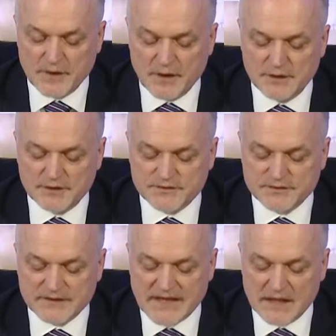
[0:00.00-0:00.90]
that the
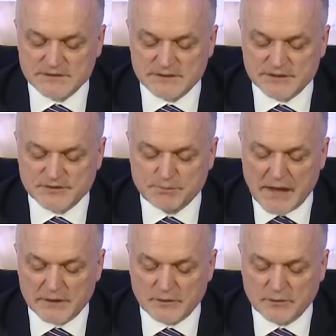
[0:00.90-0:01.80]
decline was
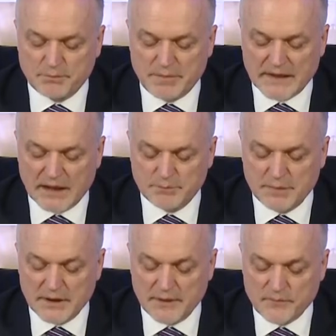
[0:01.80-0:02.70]
twice as high
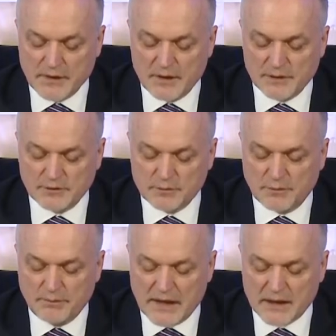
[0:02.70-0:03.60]
as
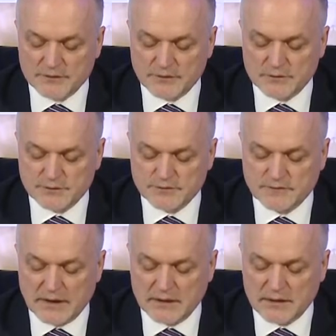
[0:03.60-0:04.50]
opposed to the
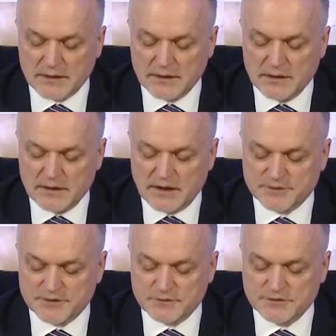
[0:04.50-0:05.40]
GDP
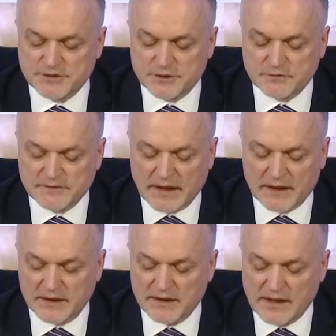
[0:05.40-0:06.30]
shrinkage, and this is
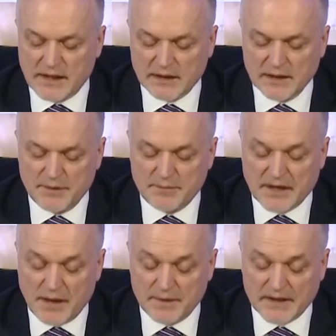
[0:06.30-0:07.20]
something
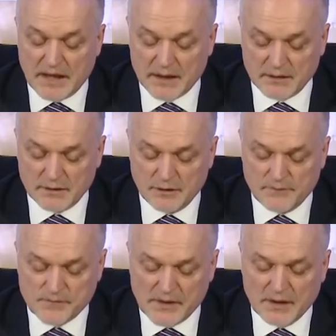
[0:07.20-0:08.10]
that was very
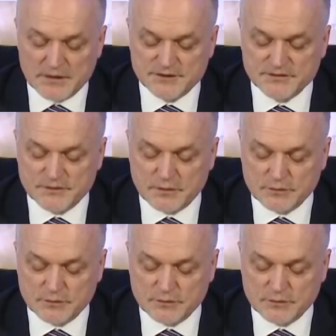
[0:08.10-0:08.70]
noticeable by